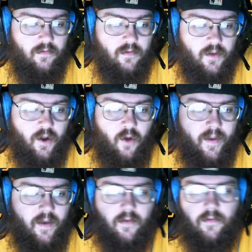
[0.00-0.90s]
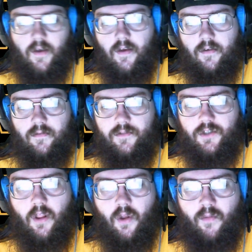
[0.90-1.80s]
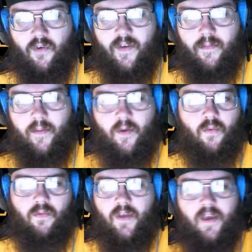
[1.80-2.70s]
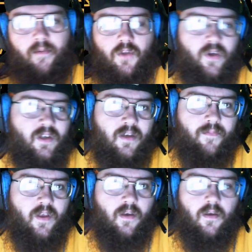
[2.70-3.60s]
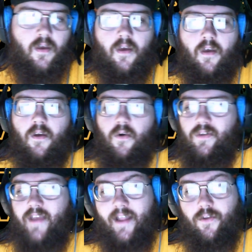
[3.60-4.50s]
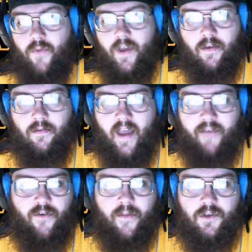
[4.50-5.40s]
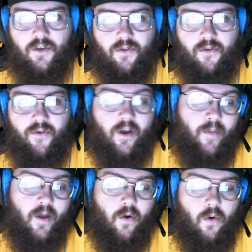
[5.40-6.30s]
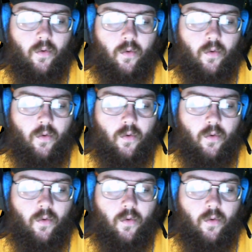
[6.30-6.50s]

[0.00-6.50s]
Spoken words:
Kenobi solo movie, maybe him doing something on Tatooine after Episode 3 could be cool.